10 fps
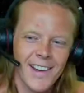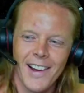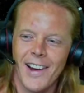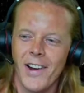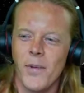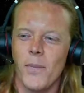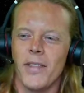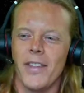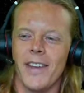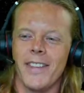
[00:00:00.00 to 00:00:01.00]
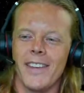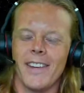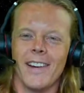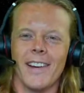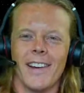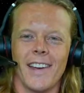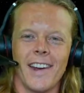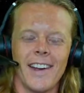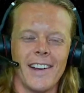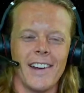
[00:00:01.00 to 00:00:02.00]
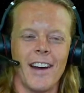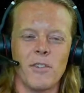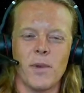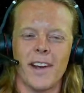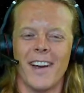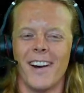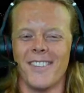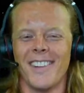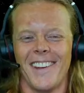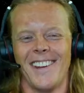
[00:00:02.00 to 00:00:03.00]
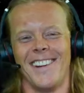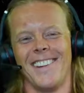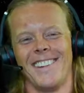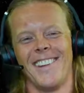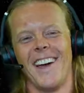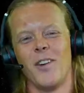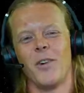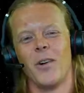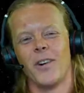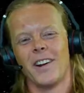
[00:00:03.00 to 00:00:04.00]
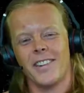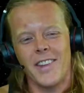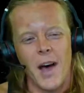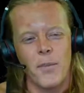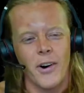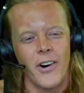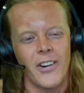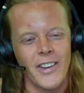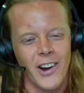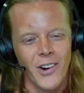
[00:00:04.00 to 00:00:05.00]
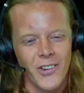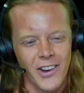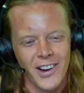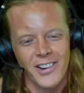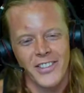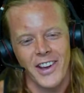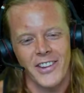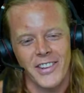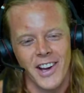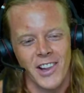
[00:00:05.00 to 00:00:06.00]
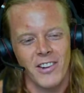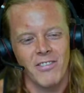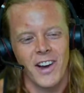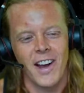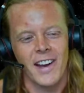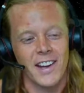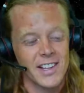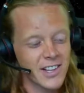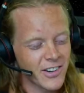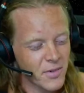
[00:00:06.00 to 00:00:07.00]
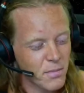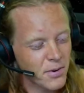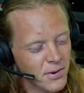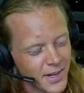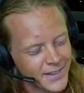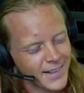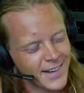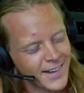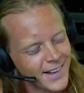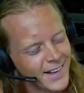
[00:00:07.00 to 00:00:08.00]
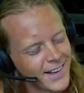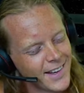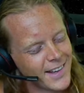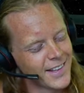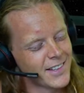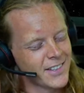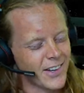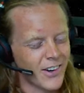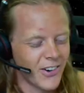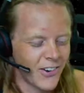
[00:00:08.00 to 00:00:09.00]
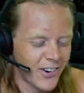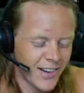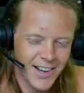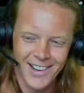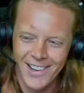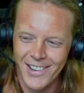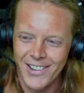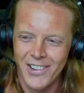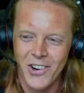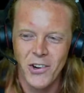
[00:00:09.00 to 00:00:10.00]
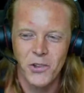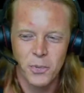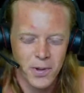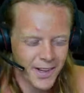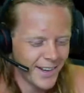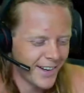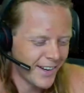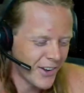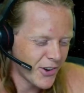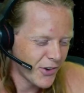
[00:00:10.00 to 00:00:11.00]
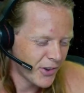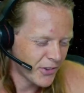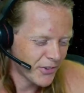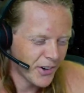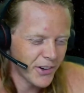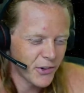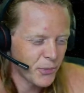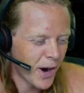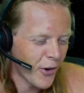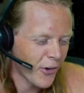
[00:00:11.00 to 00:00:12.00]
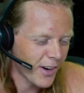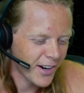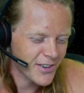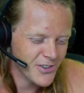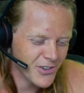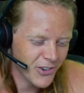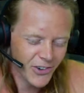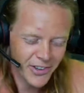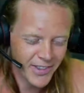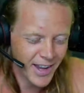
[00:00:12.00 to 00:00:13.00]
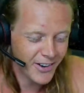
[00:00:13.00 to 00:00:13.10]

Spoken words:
But then the Canadian government comes in and is like, well, we're going to slap all y'all with a $100,000 fine and a year in prison. So who's playing who as far as power and control in that